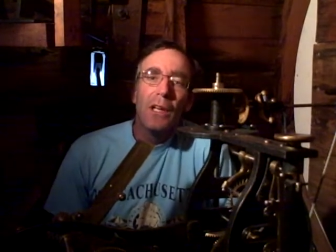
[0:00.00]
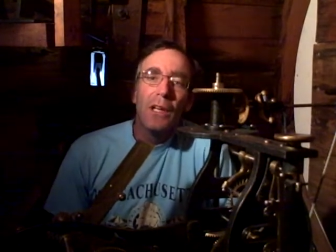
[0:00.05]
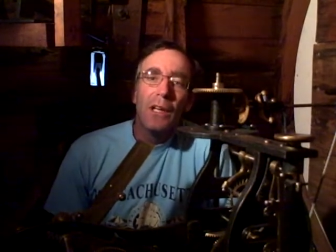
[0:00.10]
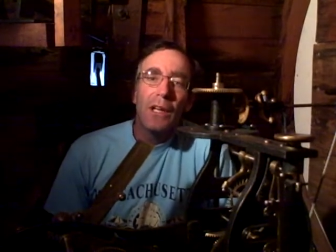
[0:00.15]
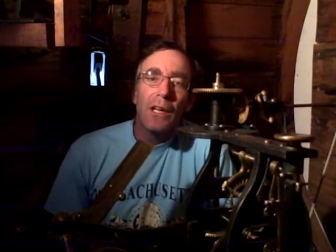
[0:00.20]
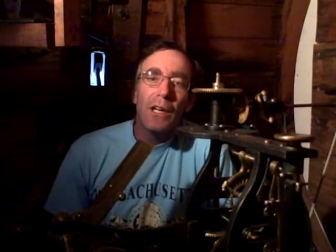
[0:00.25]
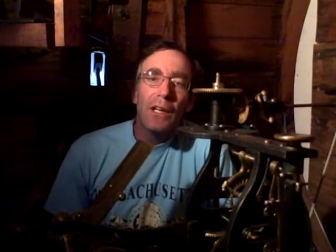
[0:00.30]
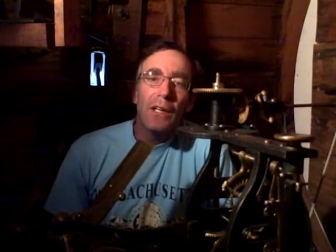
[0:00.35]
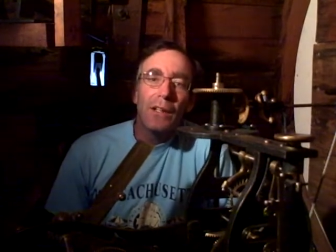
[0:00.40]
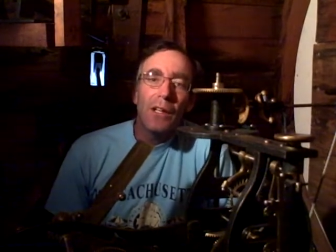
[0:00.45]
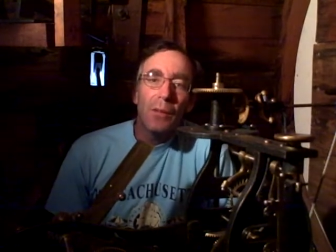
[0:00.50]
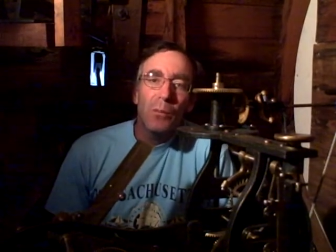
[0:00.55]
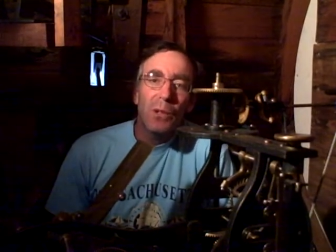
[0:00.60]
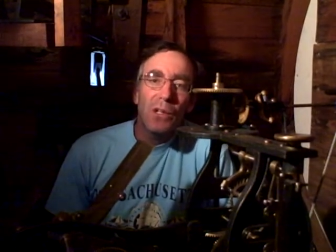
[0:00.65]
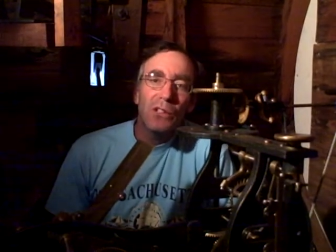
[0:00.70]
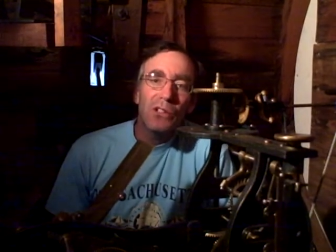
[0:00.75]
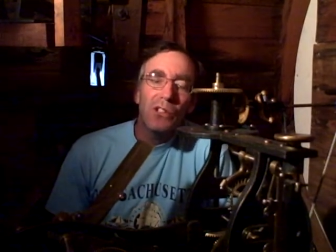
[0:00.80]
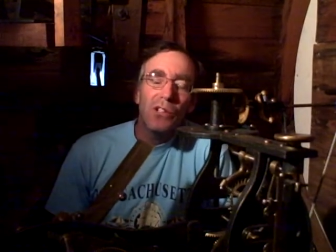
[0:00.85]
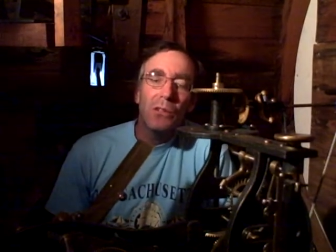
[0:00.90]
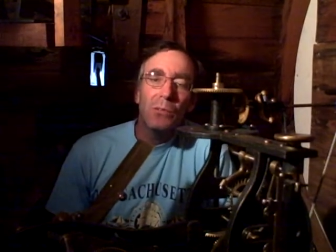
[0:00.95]
And that
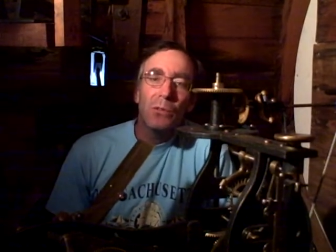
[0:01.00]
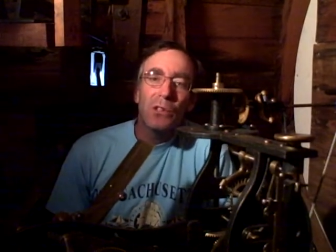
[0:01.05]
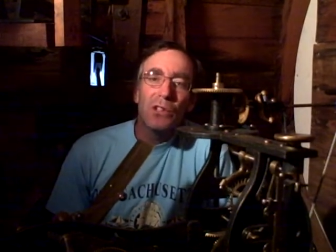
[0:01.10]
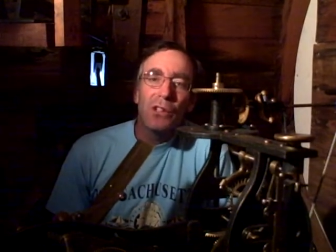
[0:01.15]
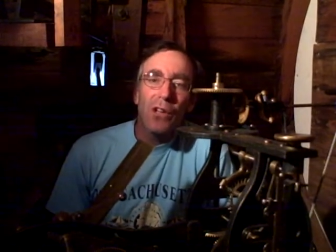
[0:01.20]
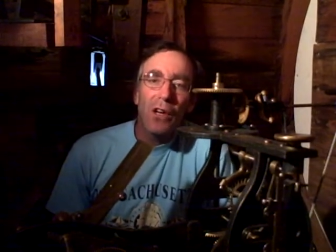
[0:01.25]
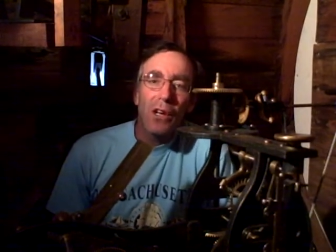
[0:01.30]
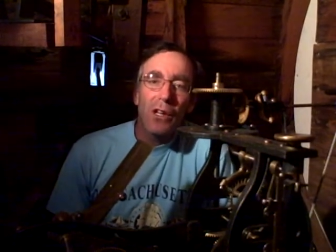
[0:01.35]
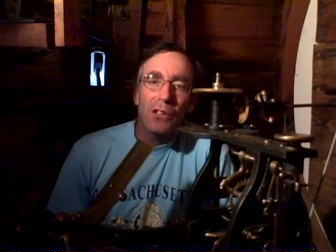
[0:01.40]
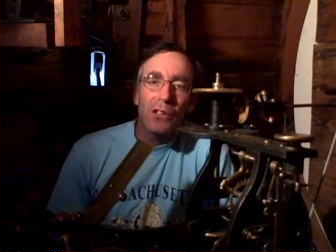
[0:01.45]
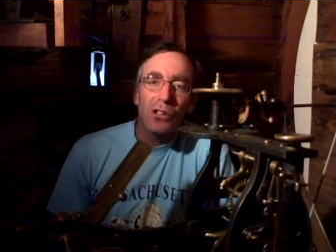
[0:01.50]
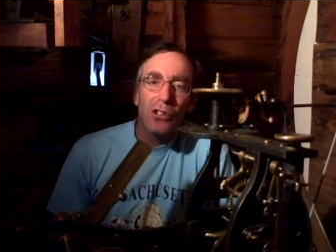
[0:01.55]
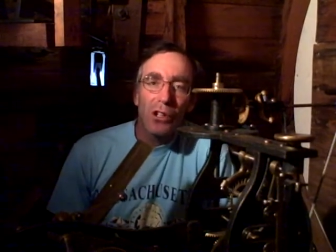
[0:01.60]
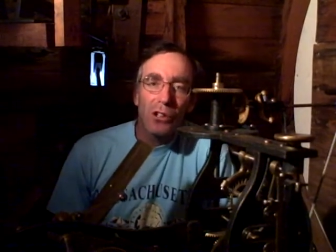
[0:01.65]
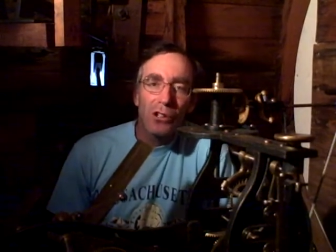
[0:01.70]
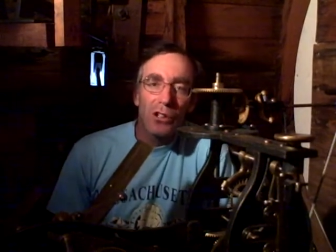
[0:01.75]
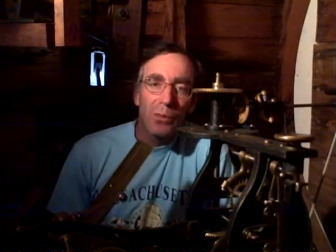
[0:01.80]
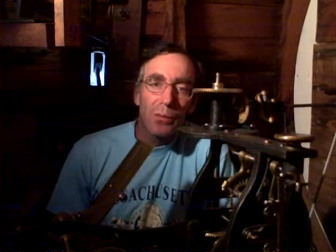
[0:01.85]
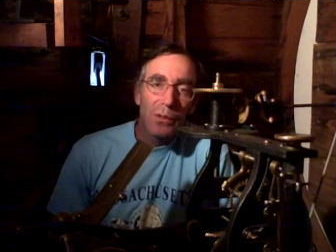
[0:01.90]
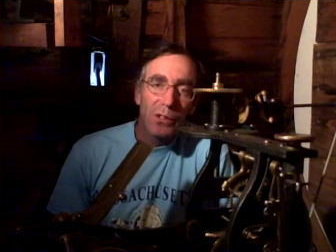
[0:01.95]
might seem as an odd
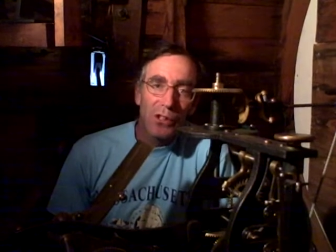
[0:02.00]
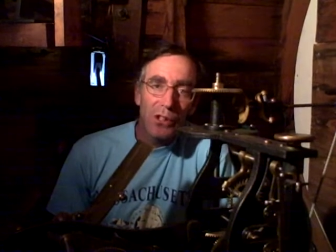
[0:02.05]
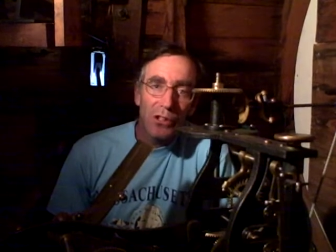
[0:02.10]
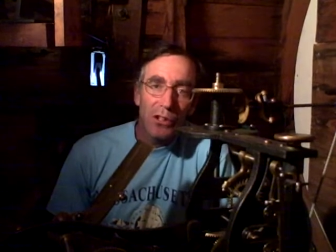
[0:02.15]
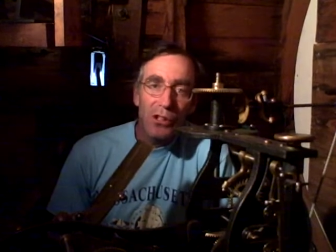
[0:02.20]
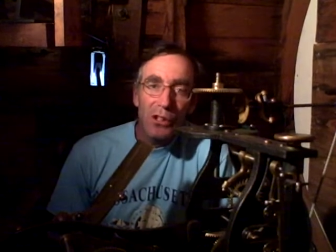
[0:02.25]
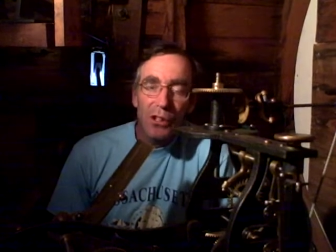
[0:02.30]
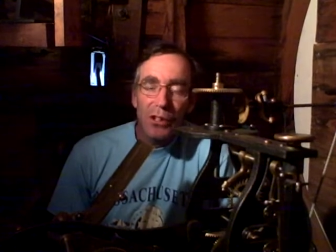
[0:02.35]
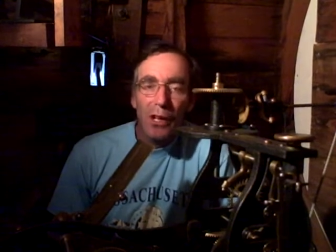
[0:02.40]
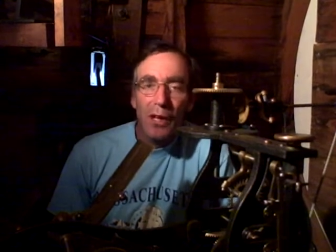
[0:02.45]
juxtaposition.